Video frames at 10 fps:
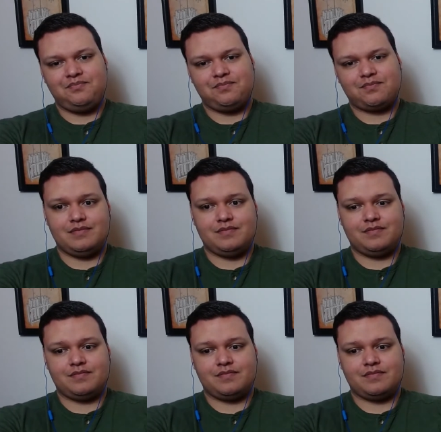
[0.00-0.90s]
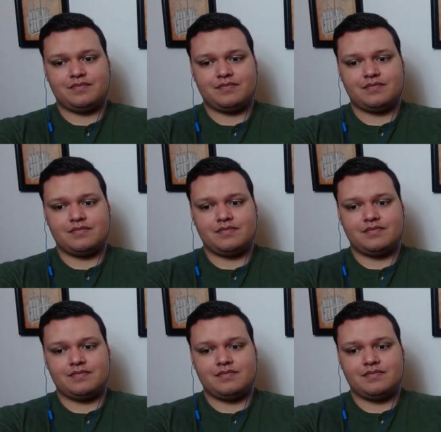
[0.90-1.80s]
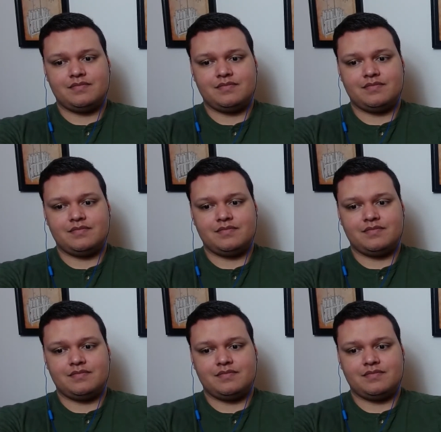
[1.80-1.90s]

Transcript: Nothing is said.